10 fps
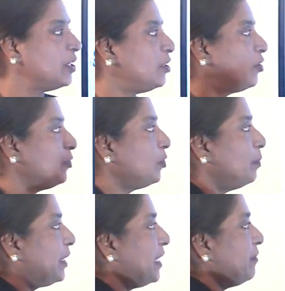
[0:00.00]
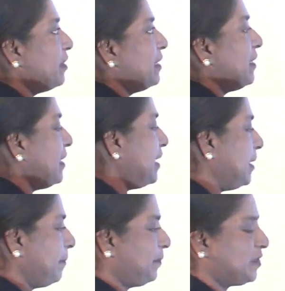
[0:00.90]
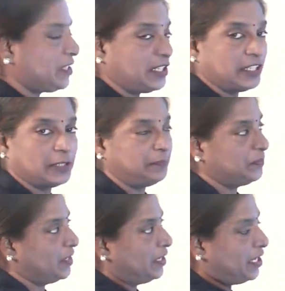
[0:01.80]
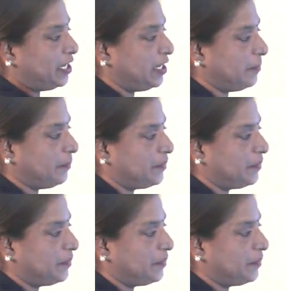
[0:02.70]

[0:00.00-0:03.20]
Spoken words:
Now you begin with he. See here, he.